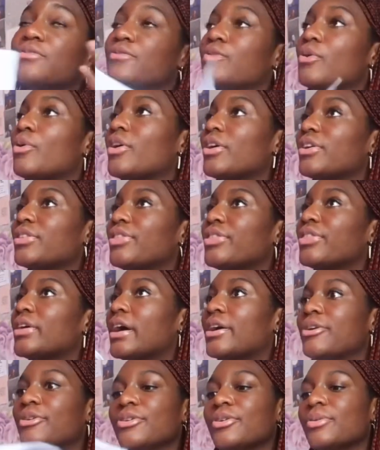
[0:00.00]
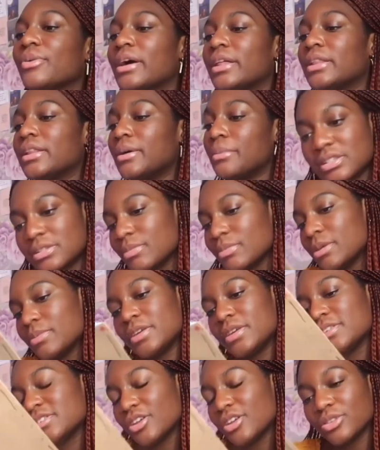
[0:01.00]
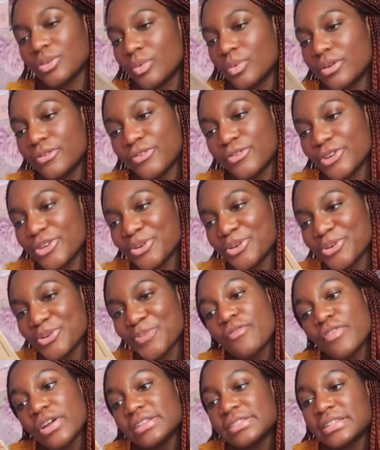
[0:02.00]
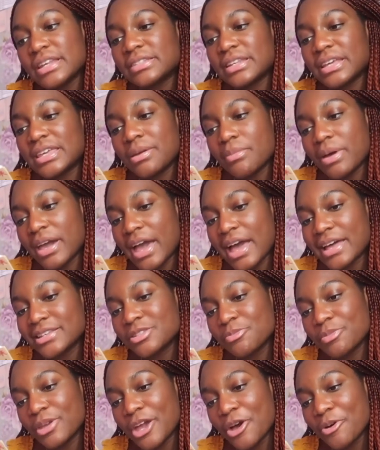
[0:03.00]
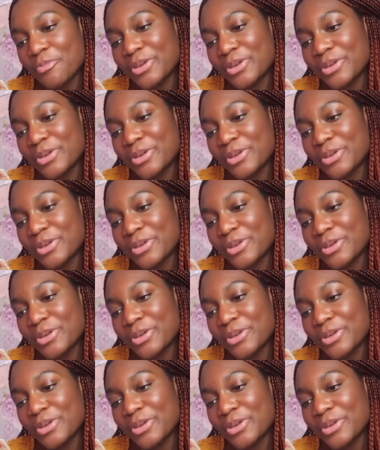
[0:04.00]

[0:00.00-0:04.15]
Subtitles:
forth. I don't know, Ella. Maybe he's not the one for you. My friend says that he might ask me out